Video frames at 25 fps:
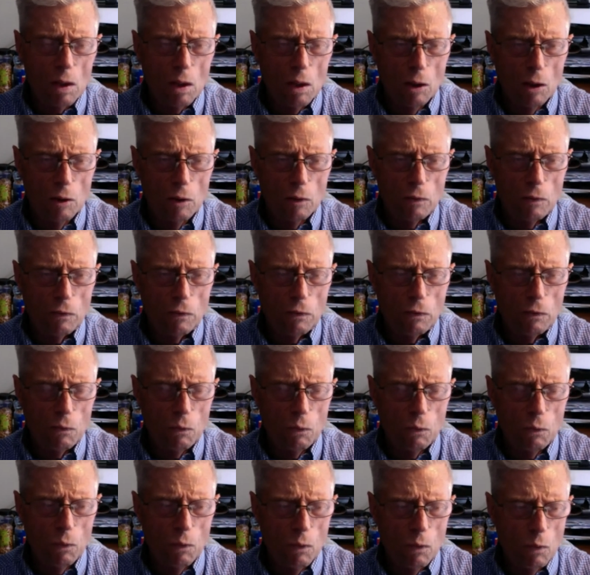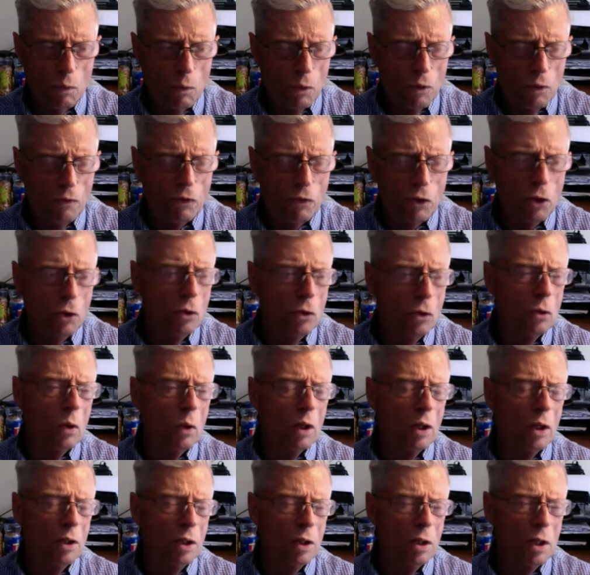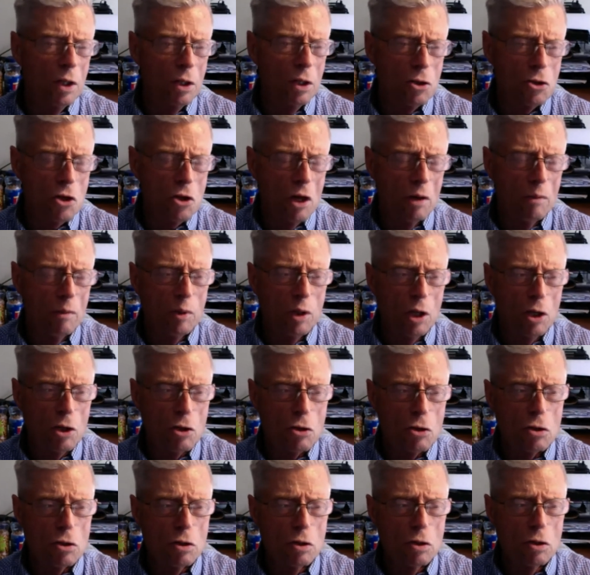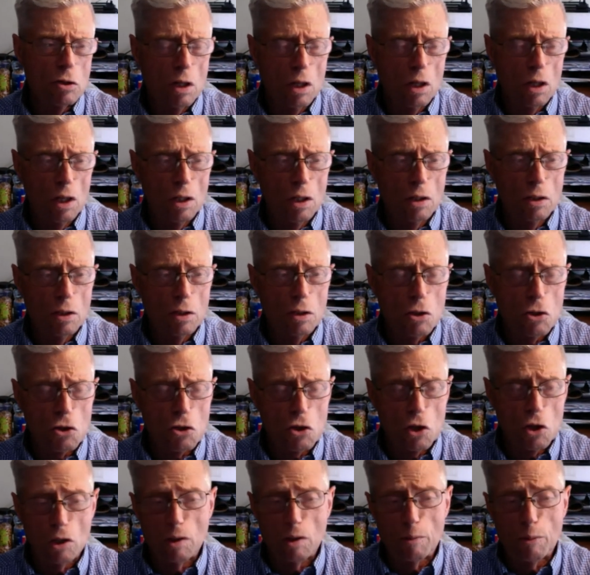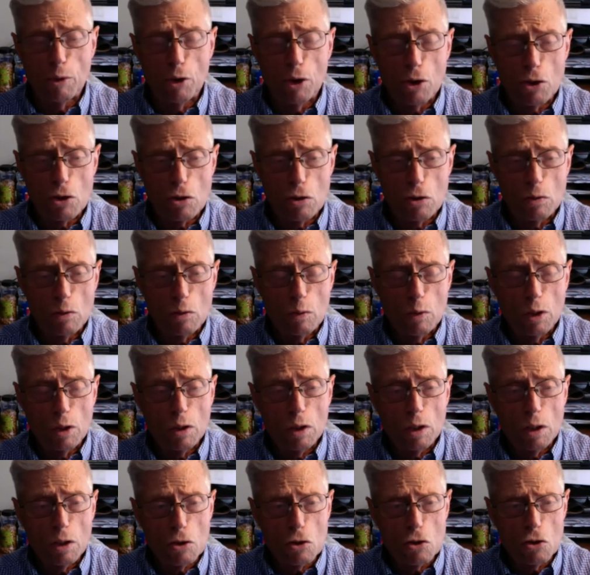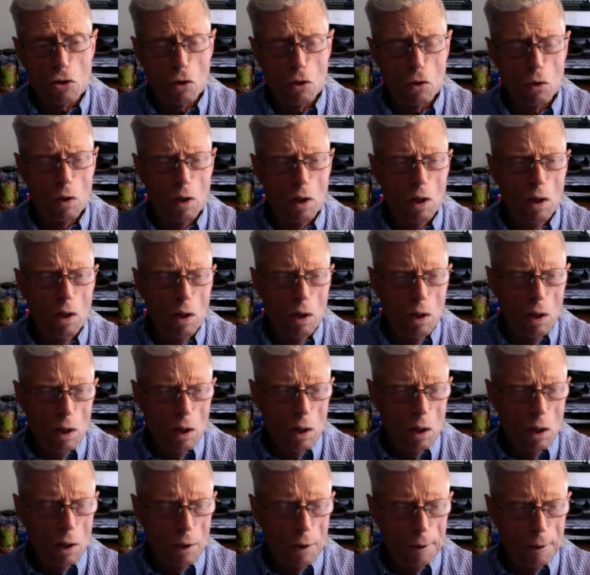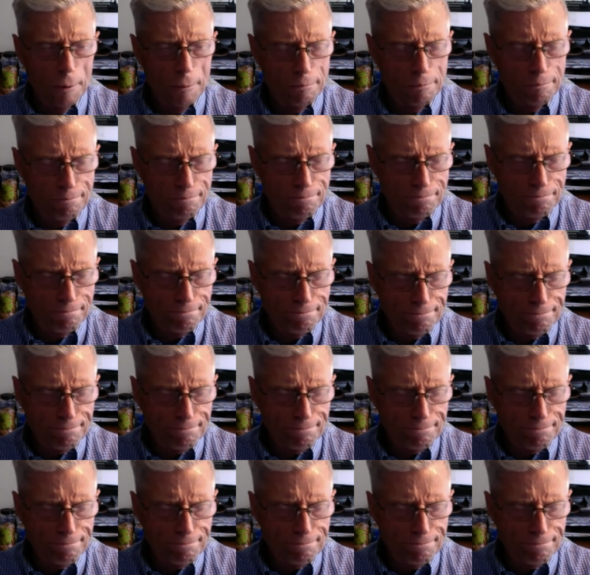of review and examination and celebration, really. So, I